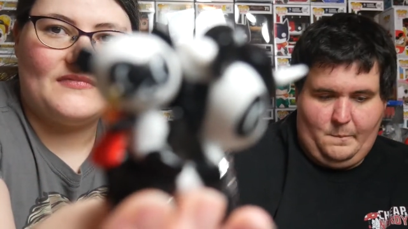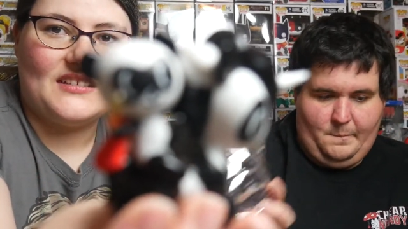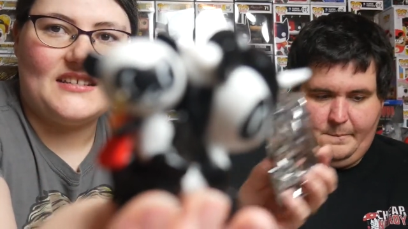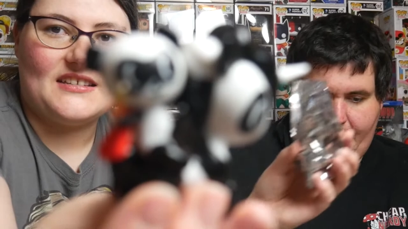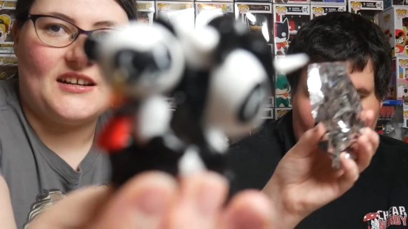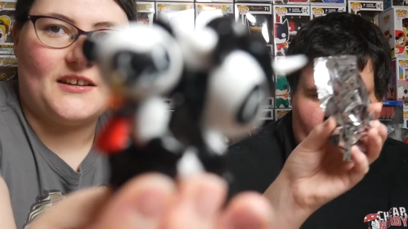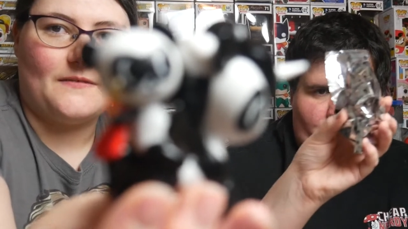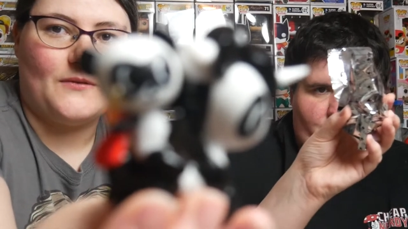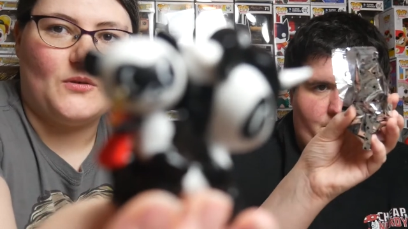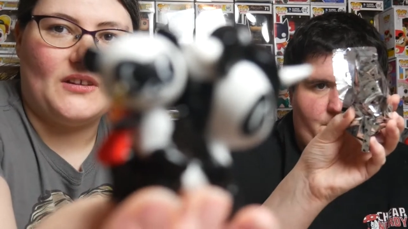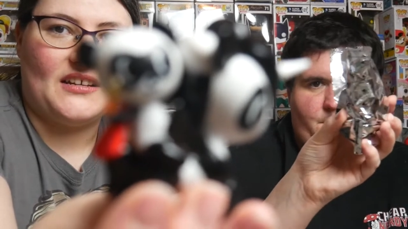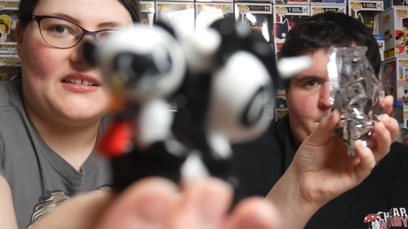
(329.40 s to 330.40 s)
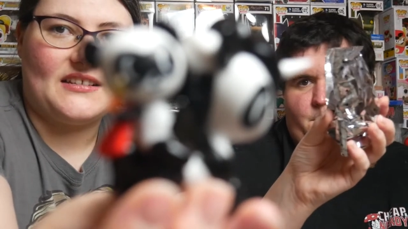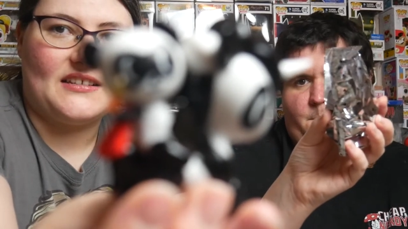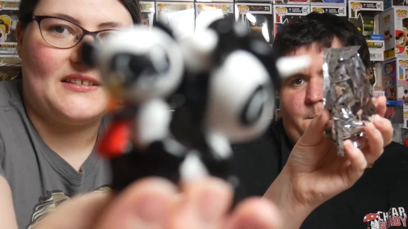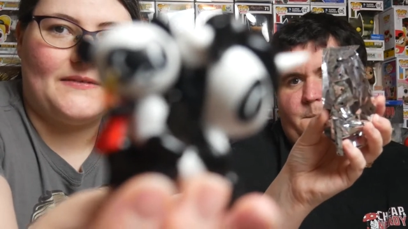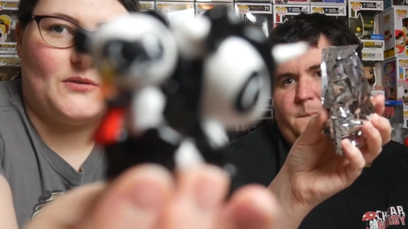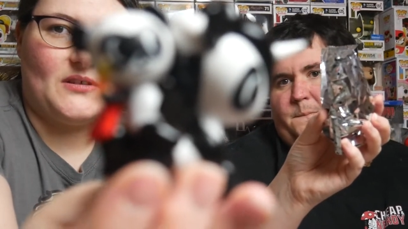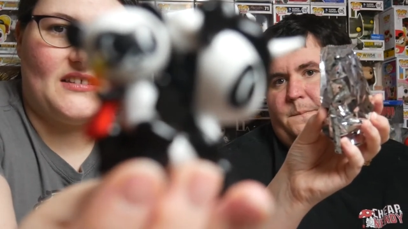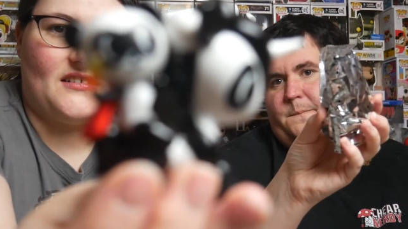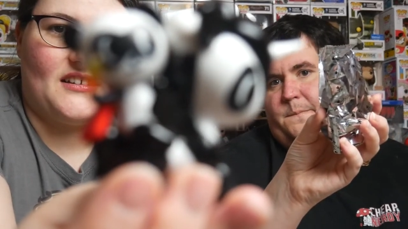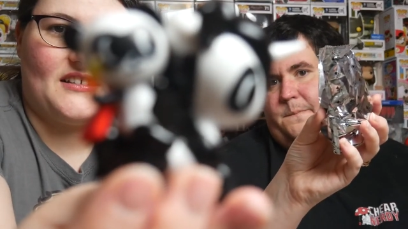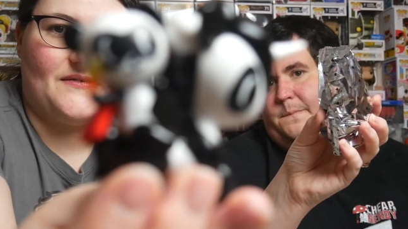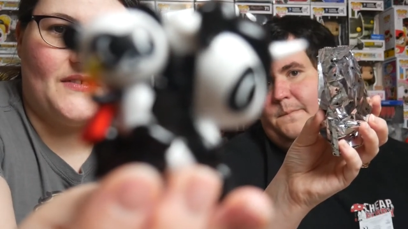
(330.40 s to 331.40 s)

Speaker 1: It's not gonna focus because it's focusing on his